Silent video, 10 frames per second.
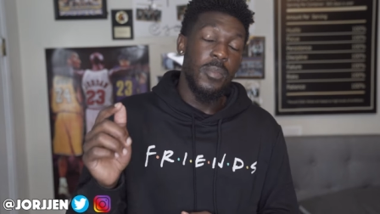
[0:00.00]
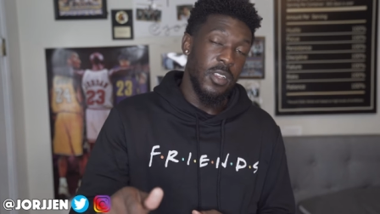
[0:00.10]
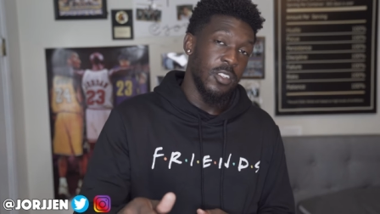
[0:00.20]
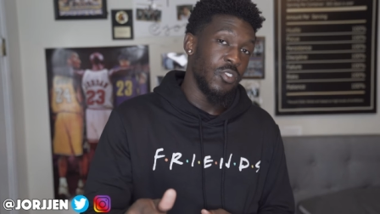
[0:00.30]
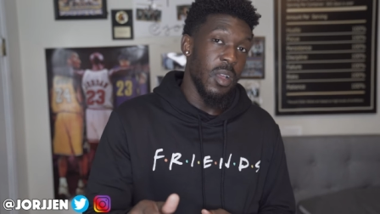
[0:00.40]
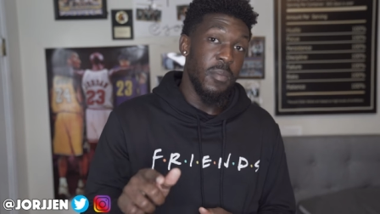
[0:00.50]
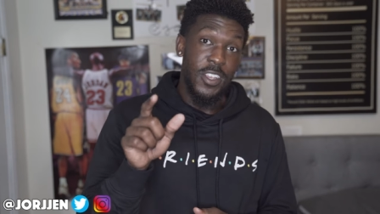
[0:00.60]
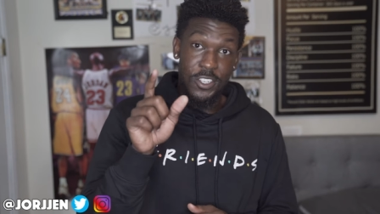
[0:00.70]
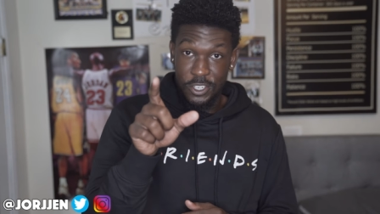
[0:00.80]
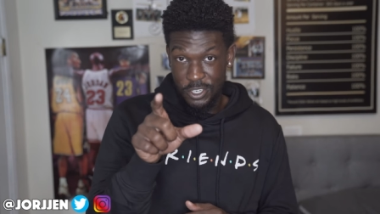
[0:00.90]
put drop
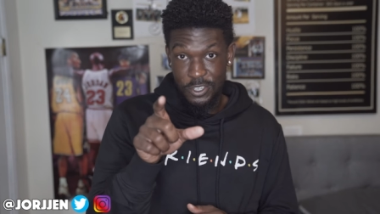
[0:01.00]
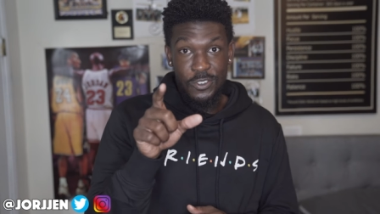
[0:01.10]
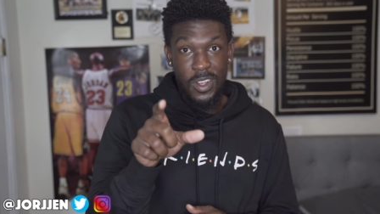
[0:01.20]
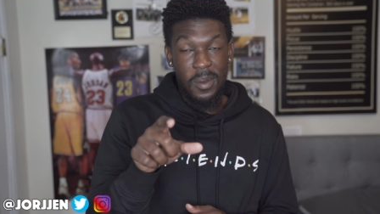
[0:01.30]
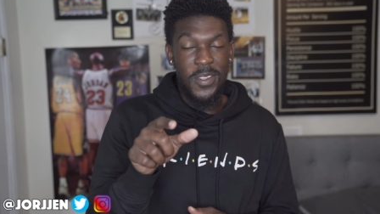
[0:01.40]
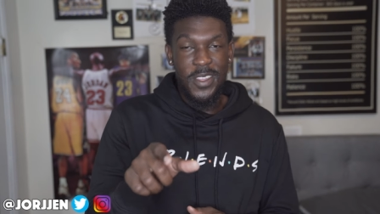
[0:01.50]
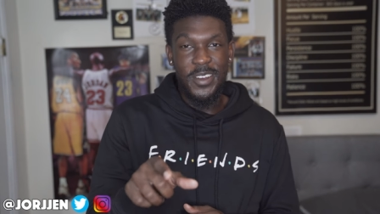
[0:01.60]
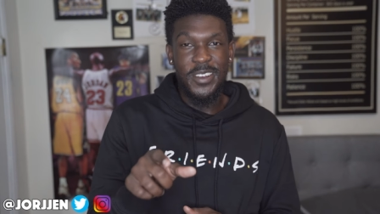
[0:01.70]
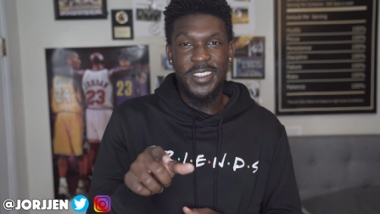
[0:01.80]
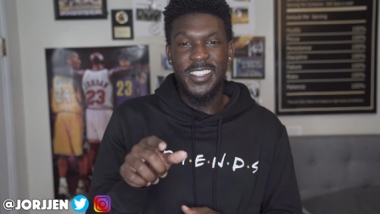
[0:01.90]
make sure you drop in
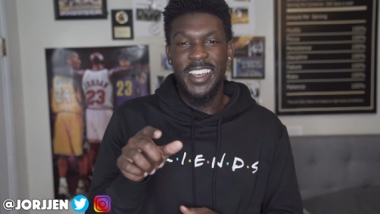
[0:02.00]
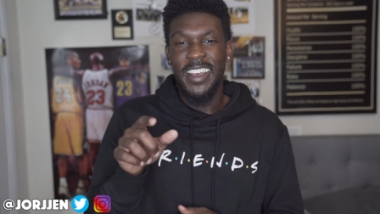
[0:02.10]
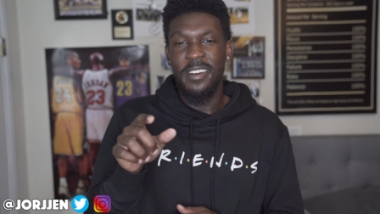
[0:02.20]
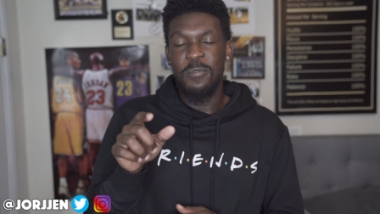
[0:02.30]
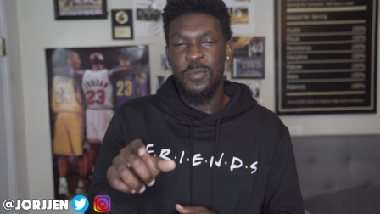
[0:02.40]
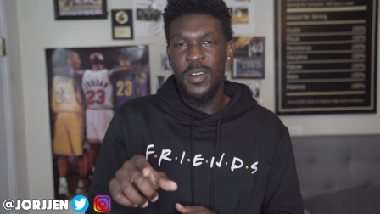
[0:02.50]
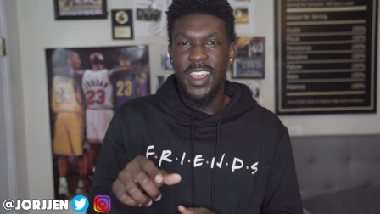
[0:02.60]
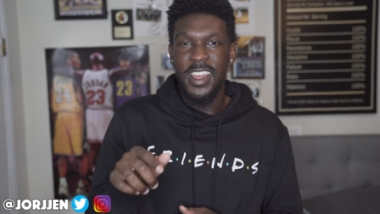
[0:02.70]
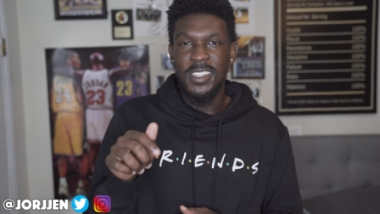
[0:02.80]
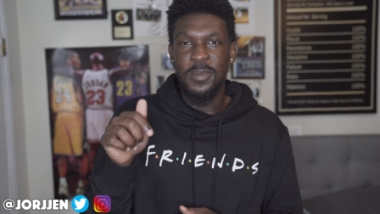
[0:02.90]
those uh,
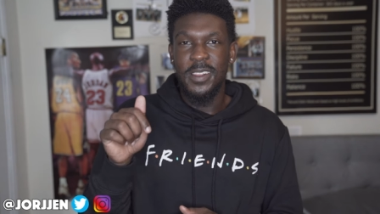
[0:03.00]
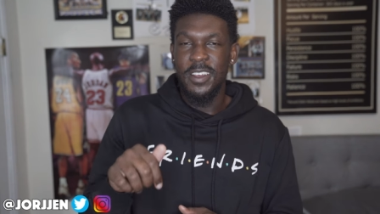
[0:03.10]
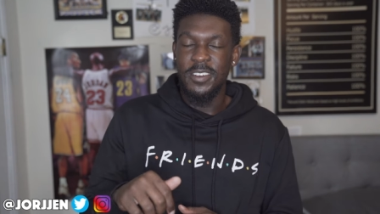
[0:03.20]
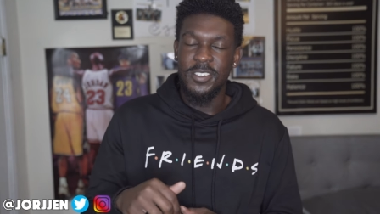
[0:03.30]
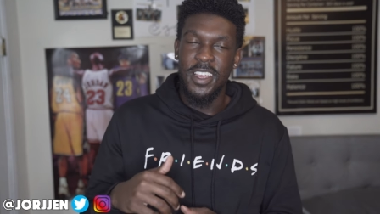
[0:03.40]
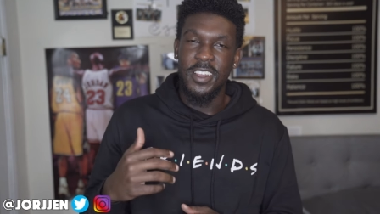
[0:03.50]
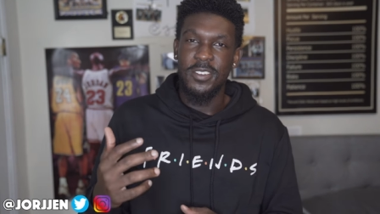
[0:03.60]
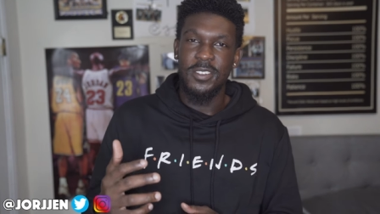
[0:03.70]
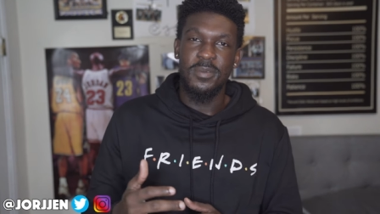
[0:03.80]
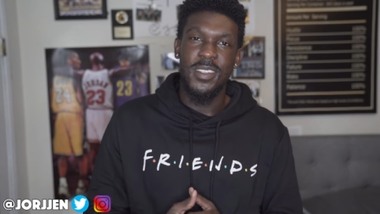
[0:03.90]
brands below so I could
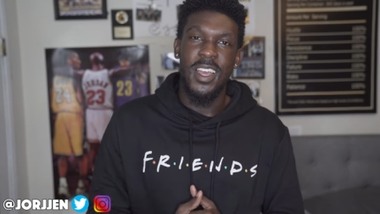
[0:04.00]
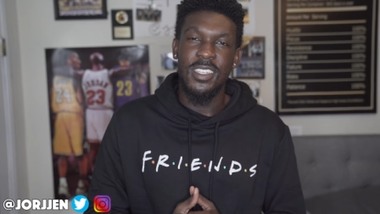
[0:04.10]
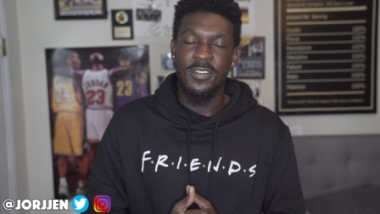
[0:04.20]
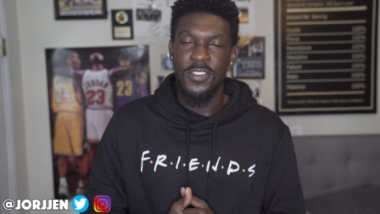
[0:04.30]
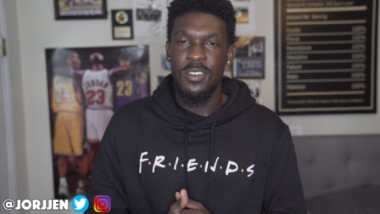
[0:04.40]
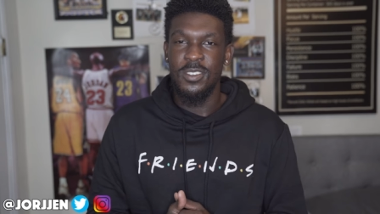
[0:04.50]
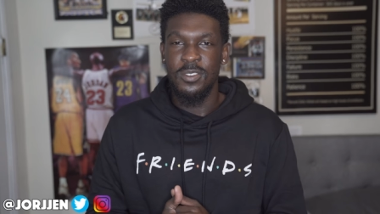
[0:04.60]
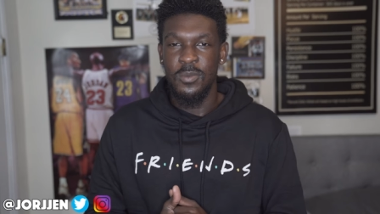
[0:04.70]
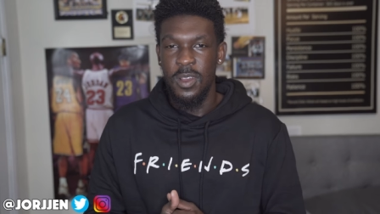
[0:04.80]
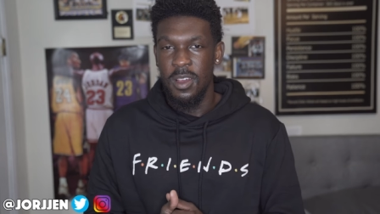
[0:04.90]
do some sizing for those
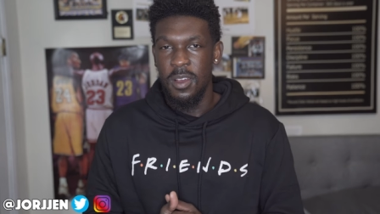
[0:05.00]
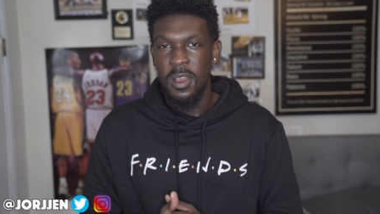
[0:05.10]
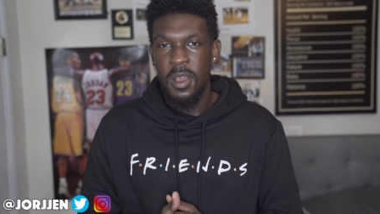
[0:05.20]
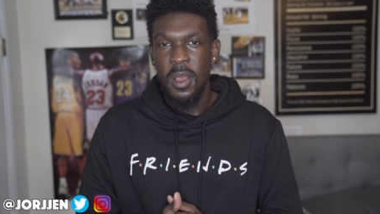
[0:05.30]
as well